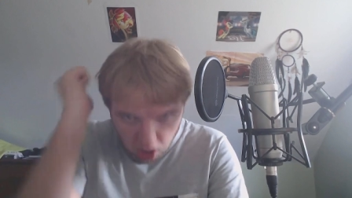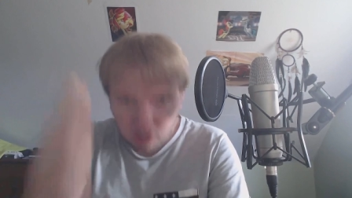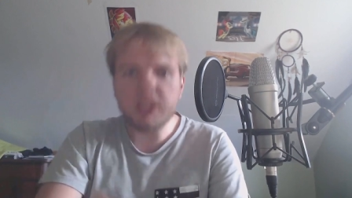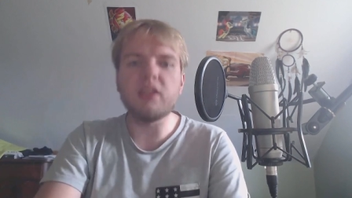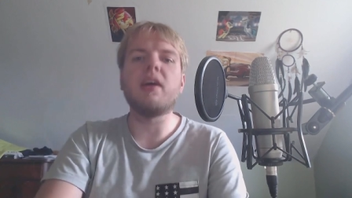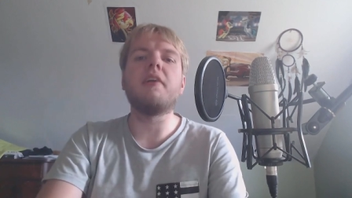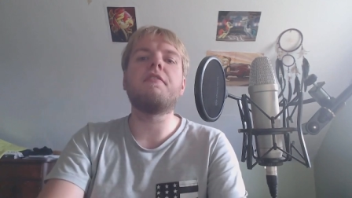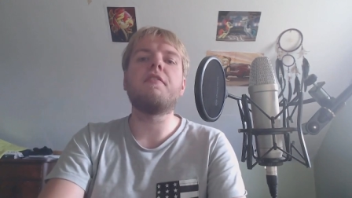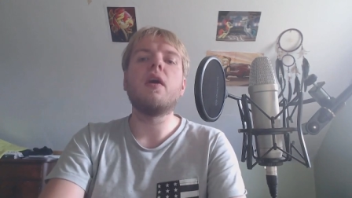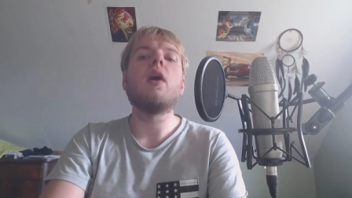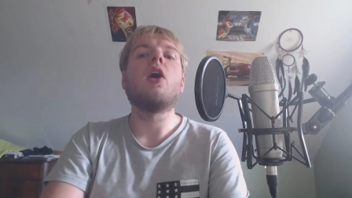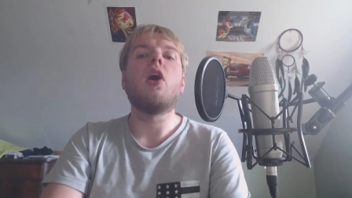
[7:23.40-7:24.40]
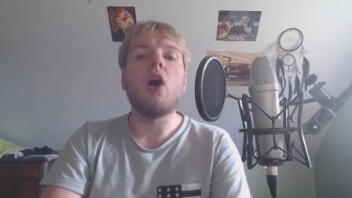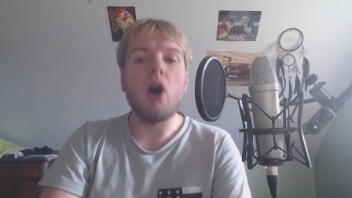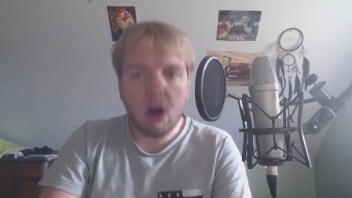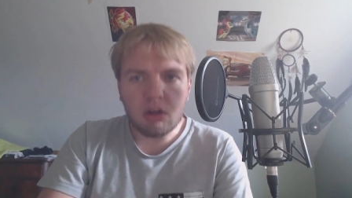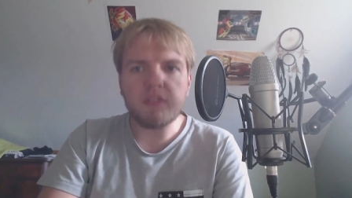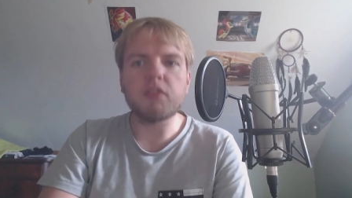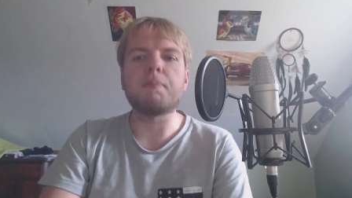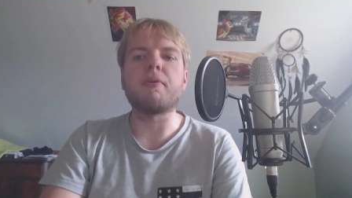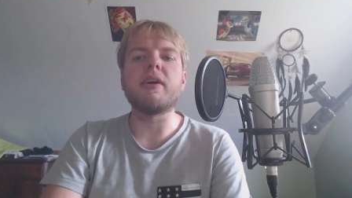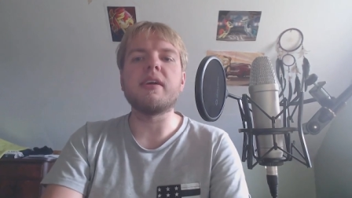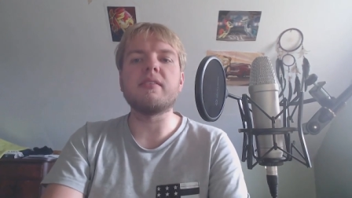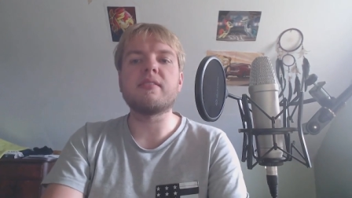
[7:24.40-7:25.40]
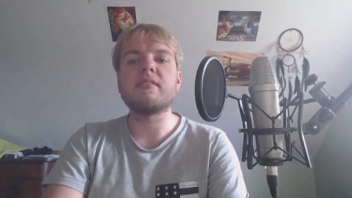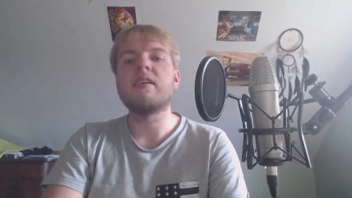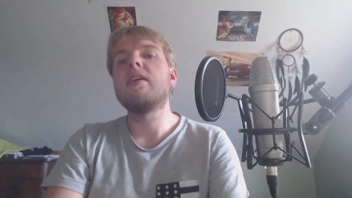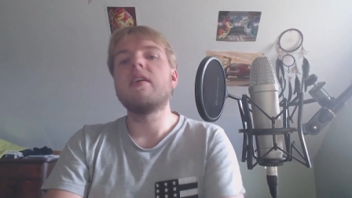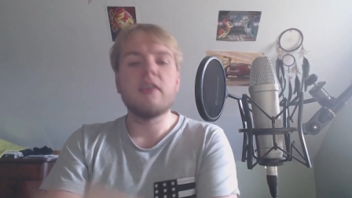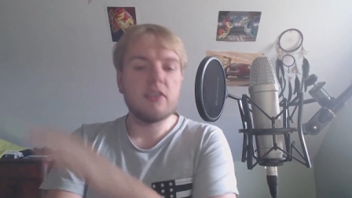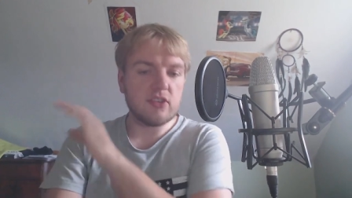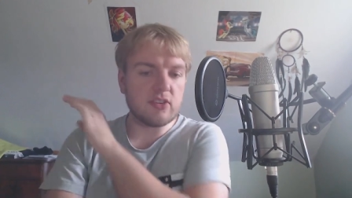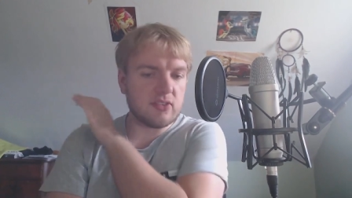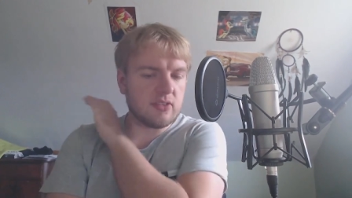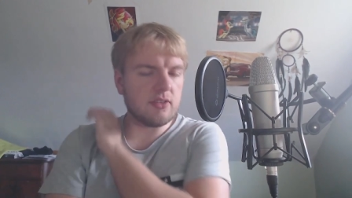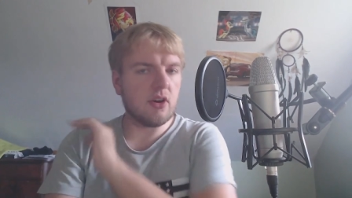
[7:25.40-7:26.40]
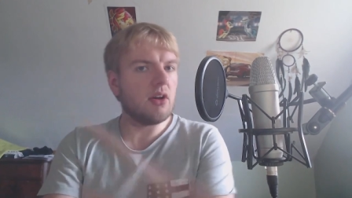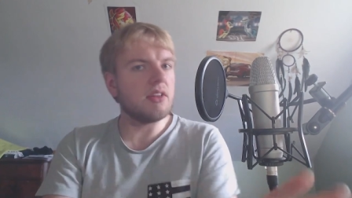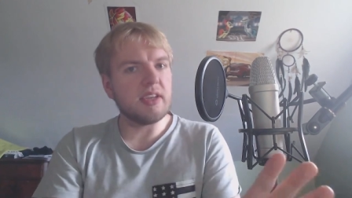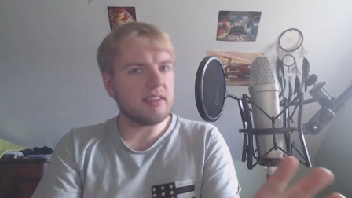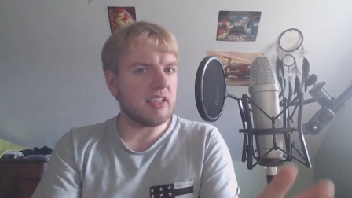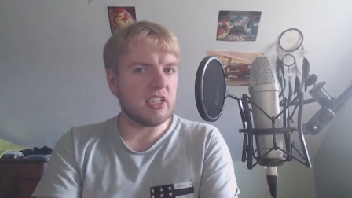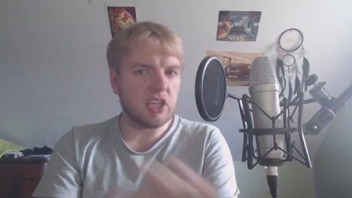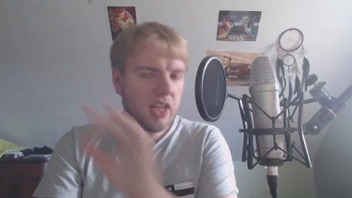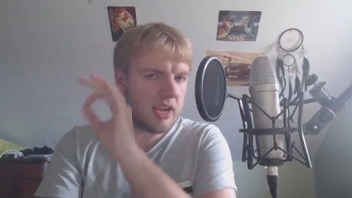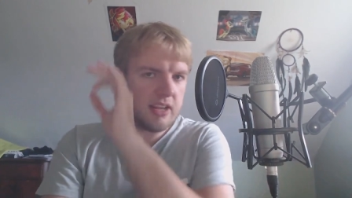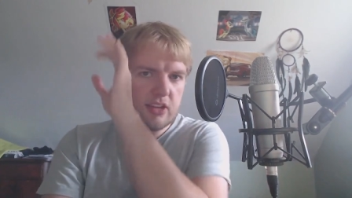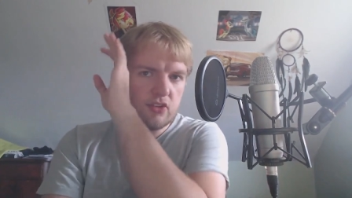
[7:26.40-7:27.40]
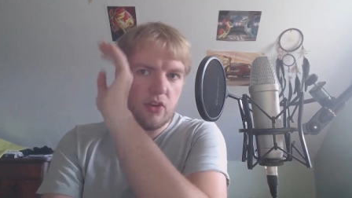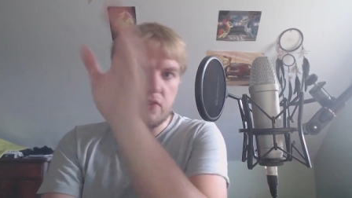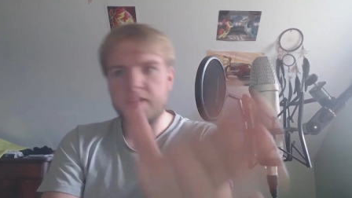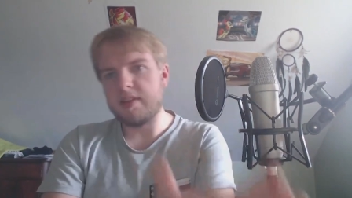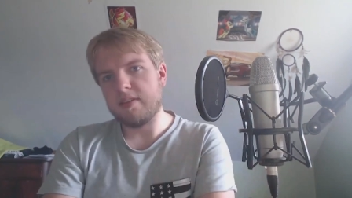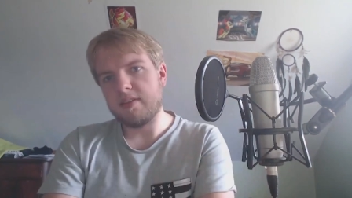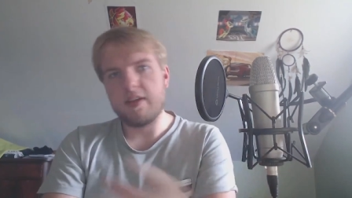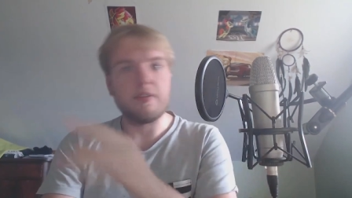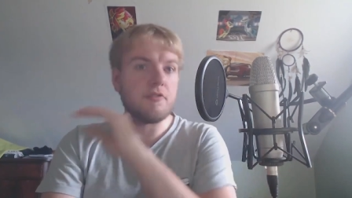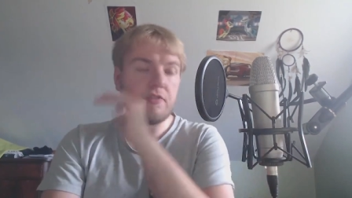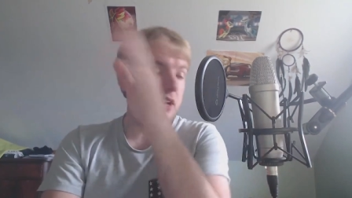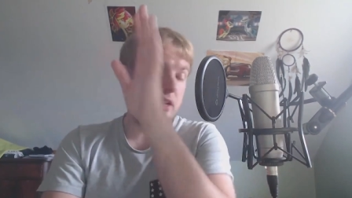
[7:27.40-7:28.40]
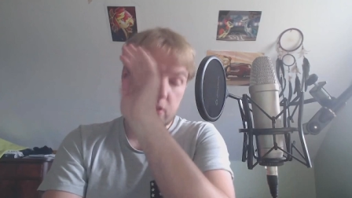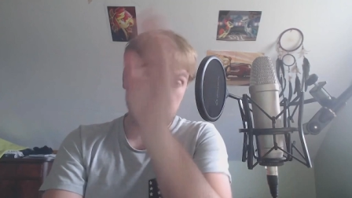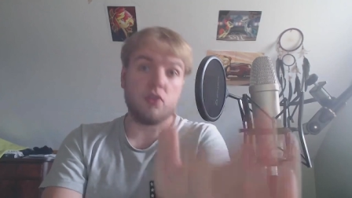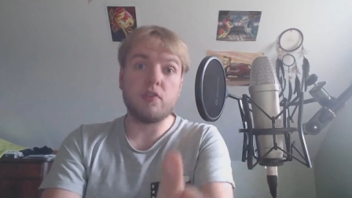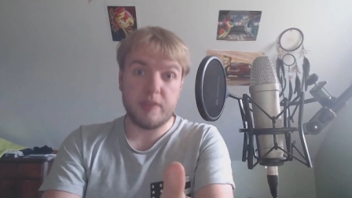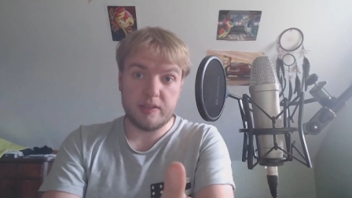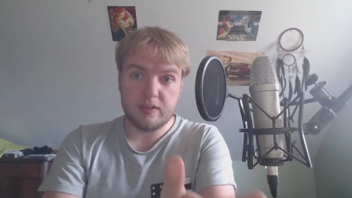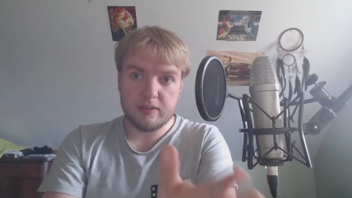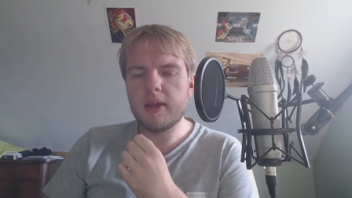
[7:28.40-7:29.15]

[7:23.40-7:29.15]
all the love, all of the praise, just all the attention. They deserve it. They freaking deserve it.